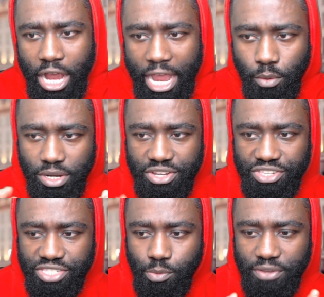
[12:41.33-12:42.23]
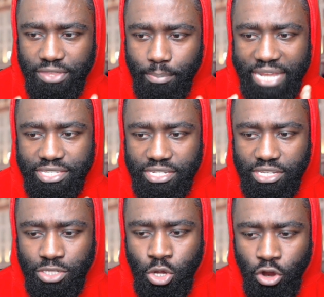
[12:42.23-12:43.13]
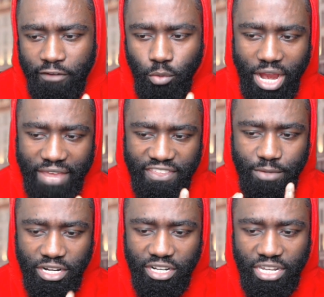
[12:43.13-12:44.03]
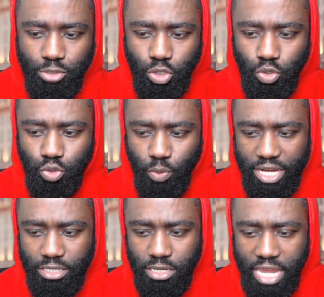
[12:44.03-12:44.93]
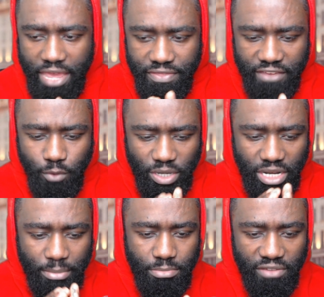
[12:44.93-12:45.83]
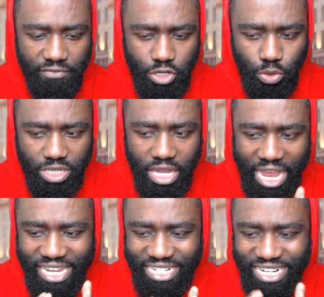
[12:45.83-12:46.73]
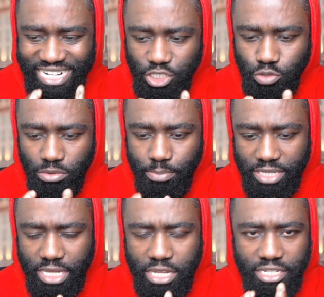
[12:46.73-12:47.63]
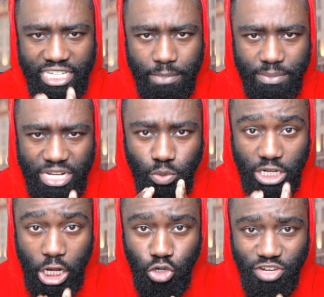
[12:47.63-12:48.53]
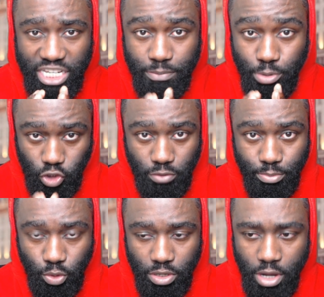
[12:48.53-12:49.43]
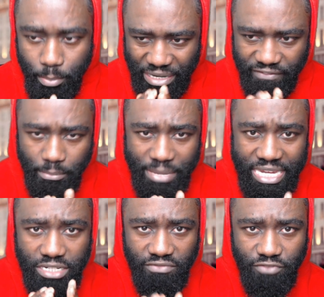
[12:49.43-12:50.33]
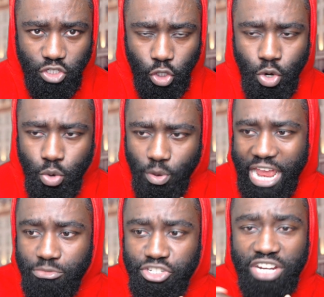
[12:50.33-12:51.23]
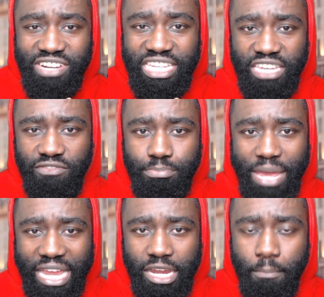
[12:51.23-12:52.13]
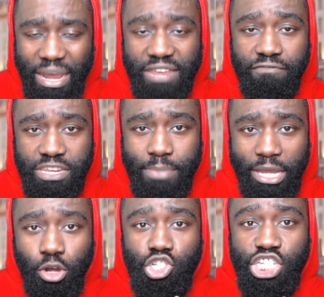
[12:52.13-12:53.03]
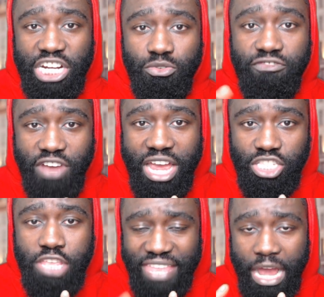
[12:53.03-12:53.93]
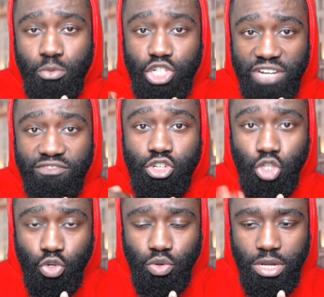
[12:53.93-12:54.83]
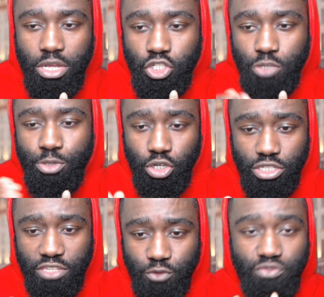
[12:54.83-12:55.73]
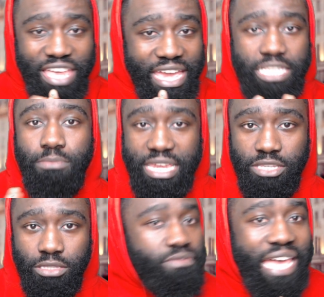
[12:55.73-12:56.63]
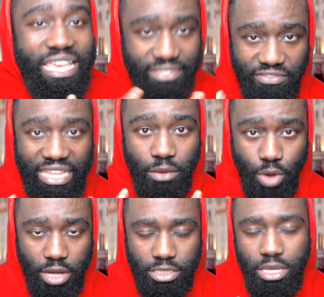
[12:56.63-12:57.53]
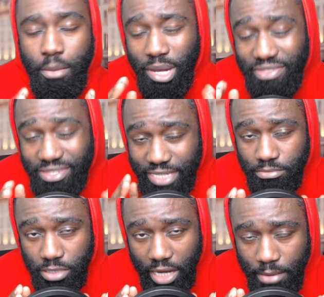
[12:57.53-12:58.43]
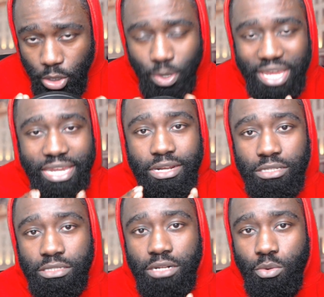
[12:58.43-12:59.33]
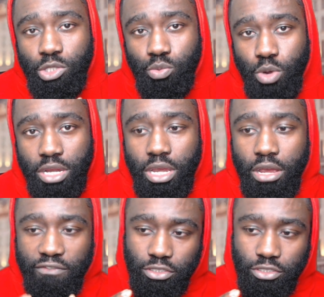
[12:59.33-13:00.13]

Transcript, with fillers: I want to see where the pattern is of why they've been unable to lose weight. And therefore, when I make my videos, I can at least do my best to keep it as 100 as possible. But if I'm making a video where I'm generally giving back my feedback on general advice that I would generally do, to be honest with you, that is amazing. That is something that works. But at the same time, though, it doesn't always work for